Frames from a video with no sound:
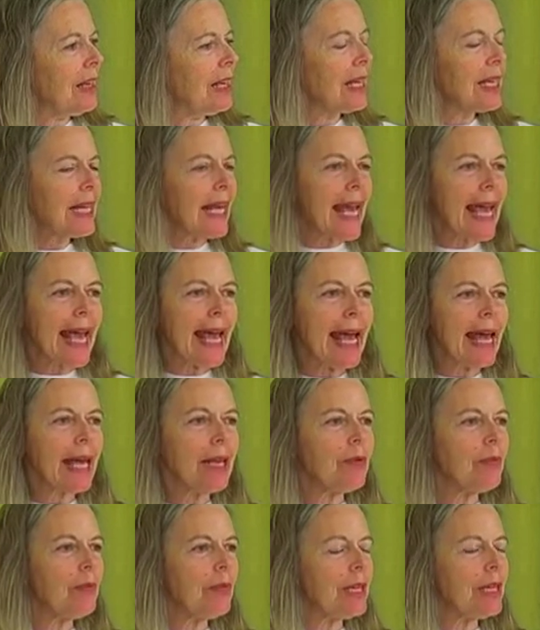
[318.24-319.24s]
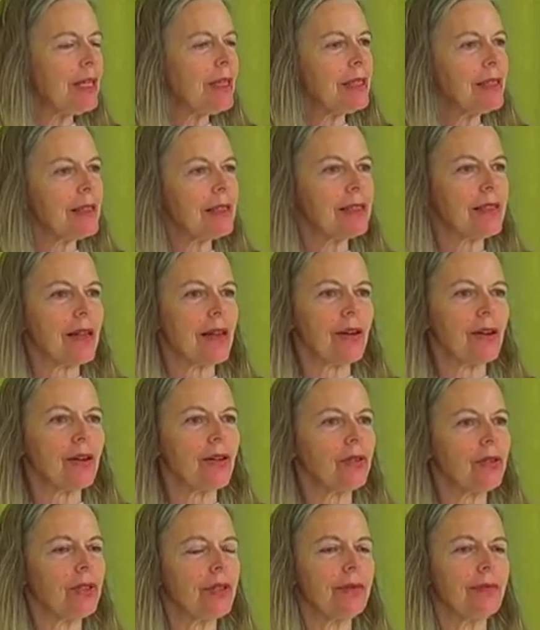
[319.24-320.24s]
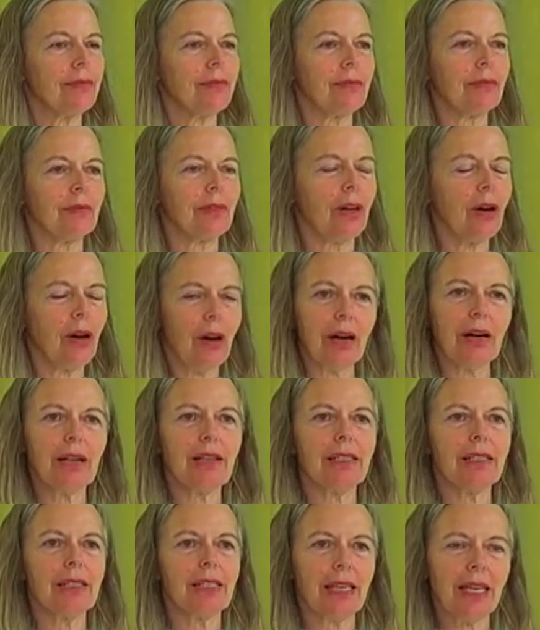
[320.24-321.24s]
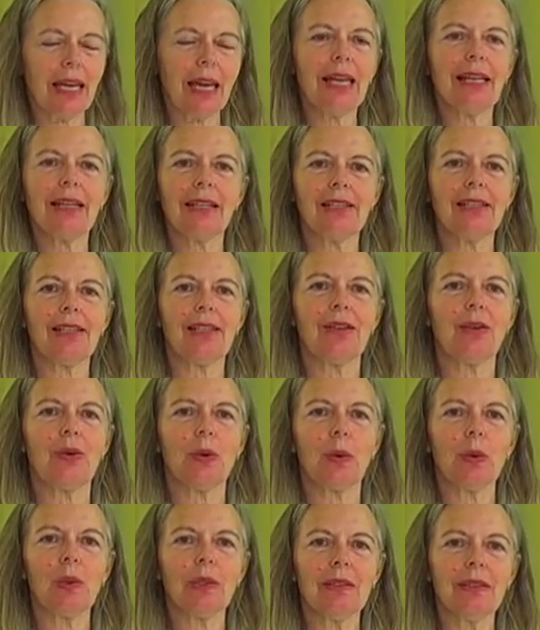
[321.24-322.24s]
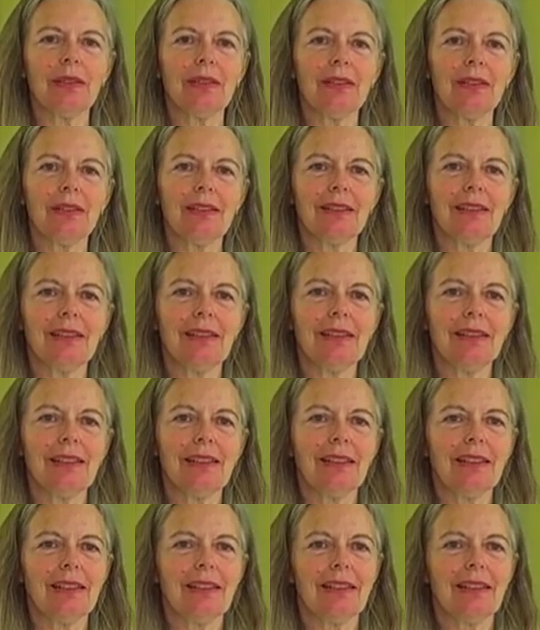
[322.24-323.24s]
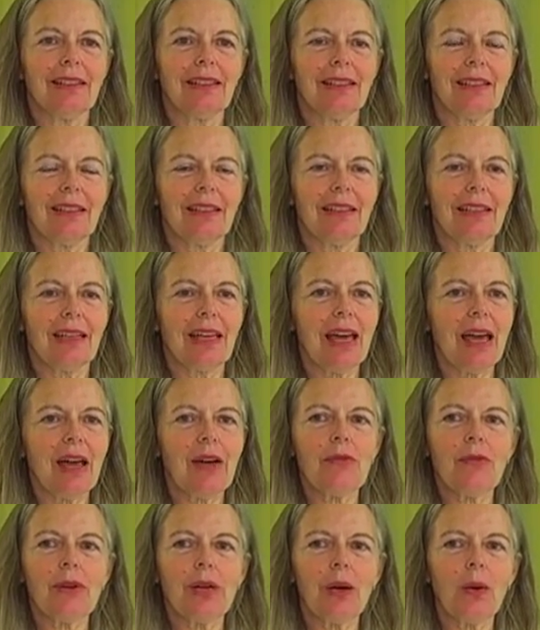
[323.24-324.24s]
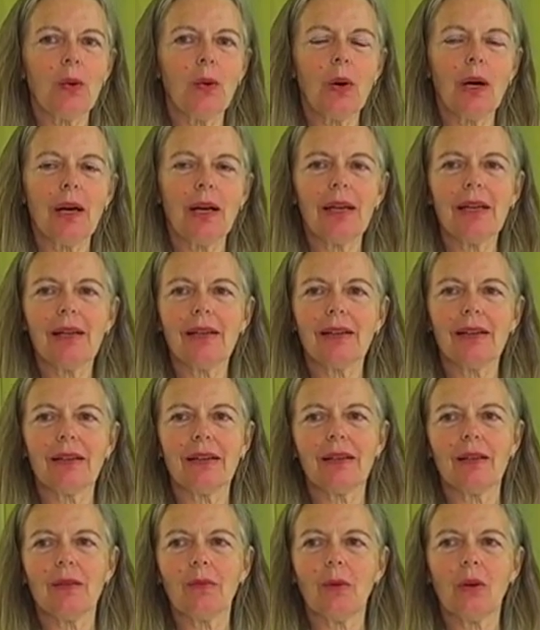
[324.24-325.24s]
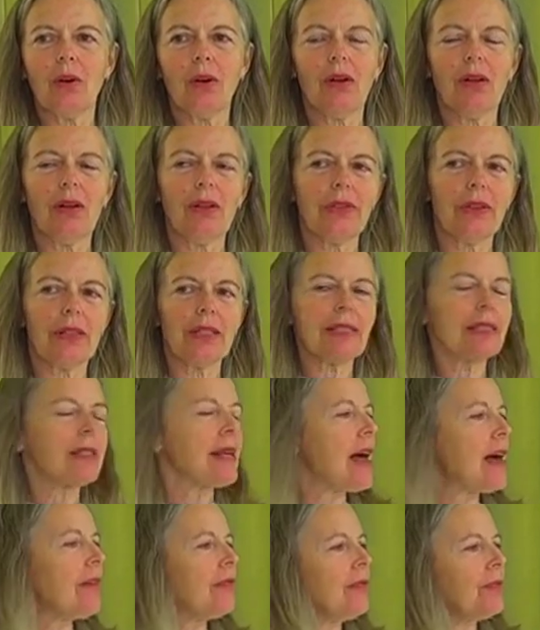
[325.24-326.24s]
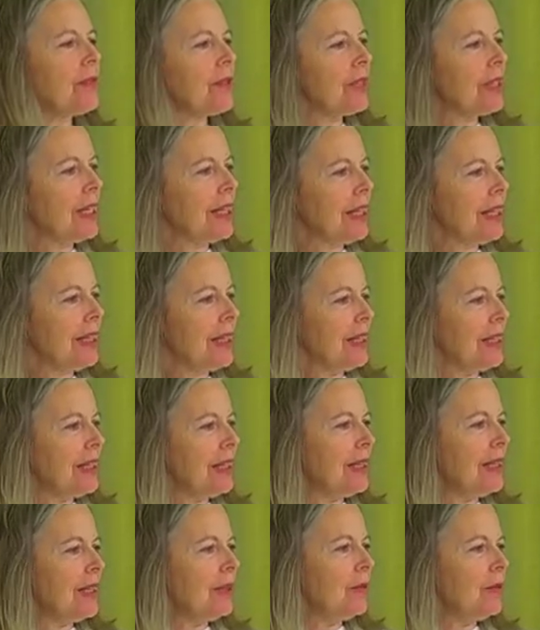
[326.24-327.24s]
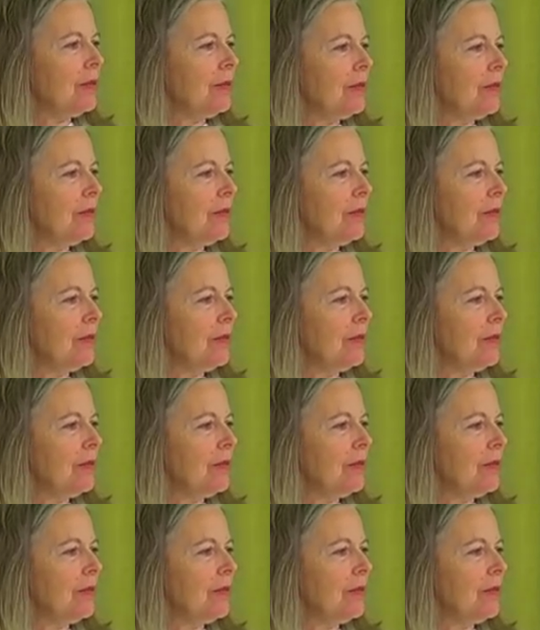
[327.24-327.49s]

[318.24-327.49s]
It can't be so hard to get to. It can't require all this efforting that